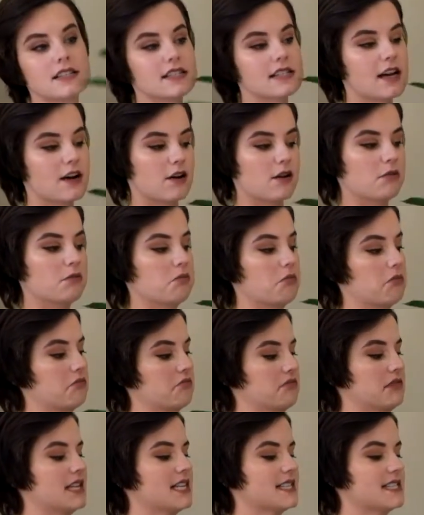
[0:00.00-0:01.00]
So
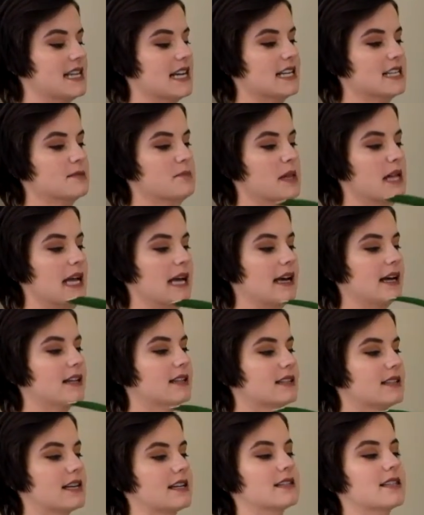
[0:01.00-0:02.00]
this next
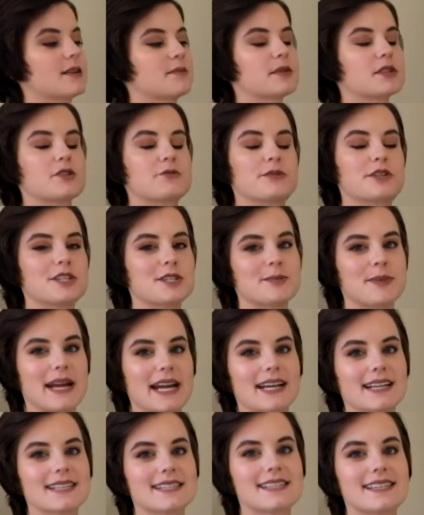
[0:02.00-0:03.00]
plant takes up so much
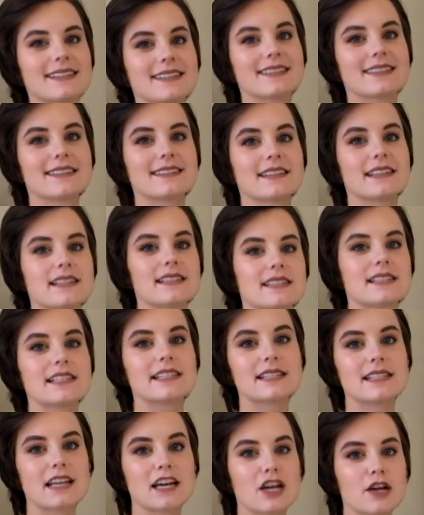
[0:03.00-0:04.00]
space. This
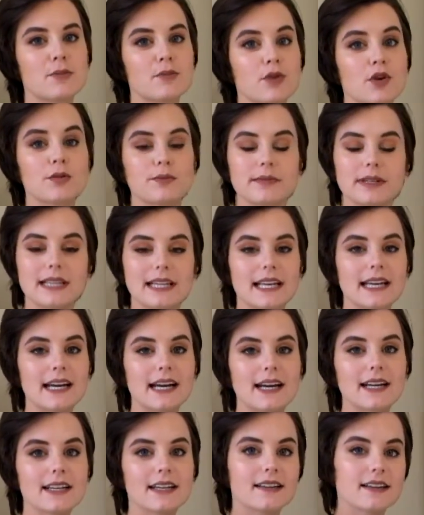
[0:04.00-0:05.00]
is a
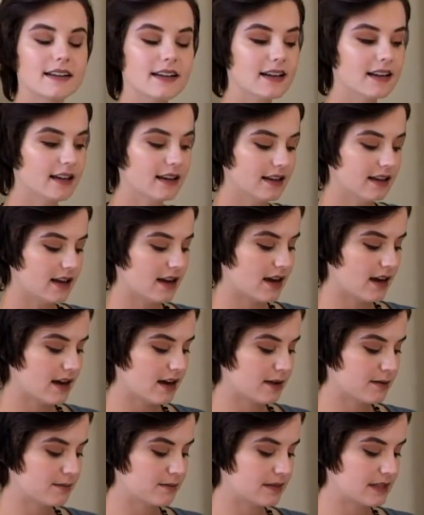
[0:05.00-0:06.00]
bromeliad.
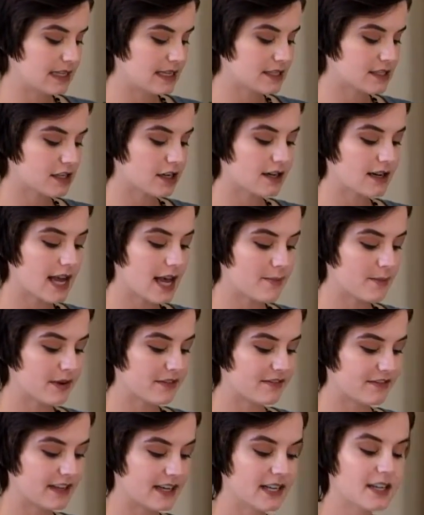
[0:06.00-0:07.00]
These are
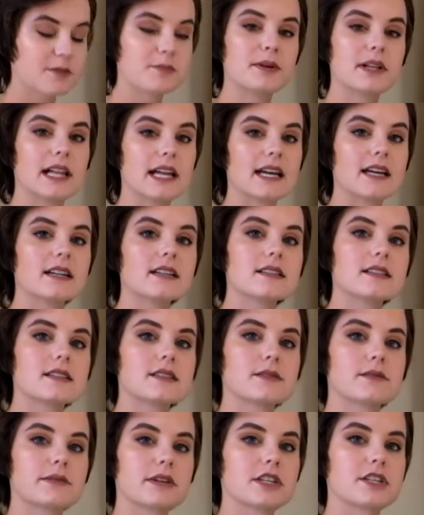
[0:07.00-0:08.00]
epiphytic
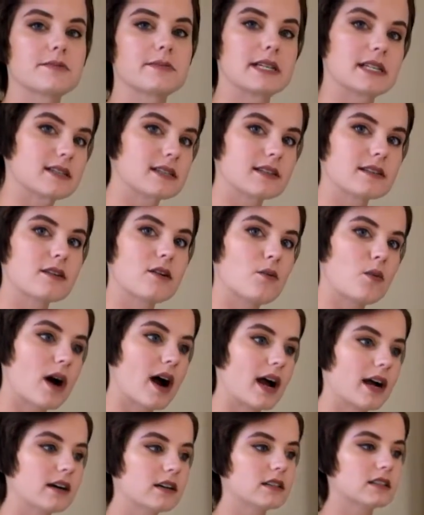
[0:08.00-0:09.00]
plants, which means in the
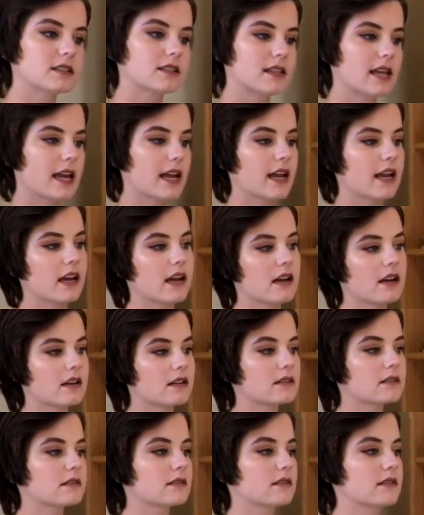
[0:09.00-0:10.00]
wild
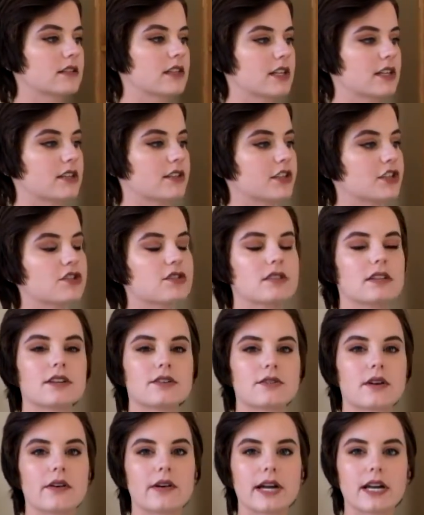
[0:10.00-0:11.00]
they're usually
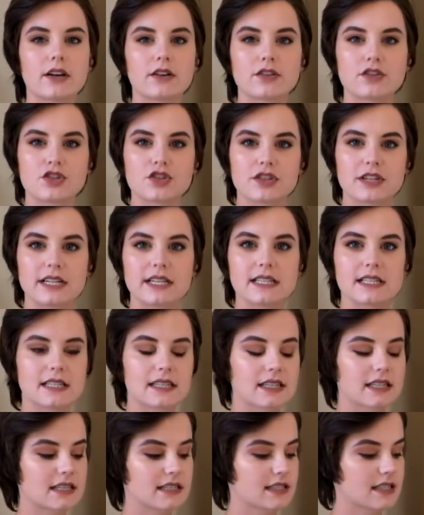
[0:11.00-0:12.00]
growing on trees
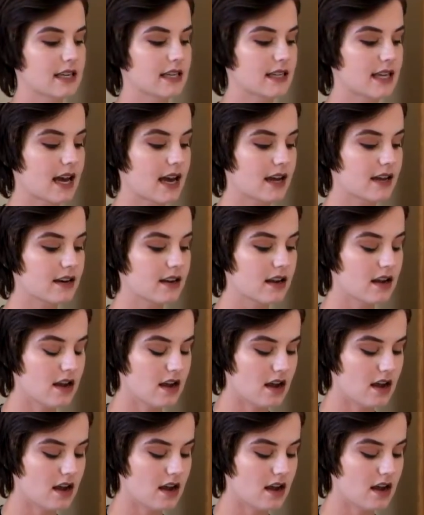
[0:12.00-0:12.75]
and things like that.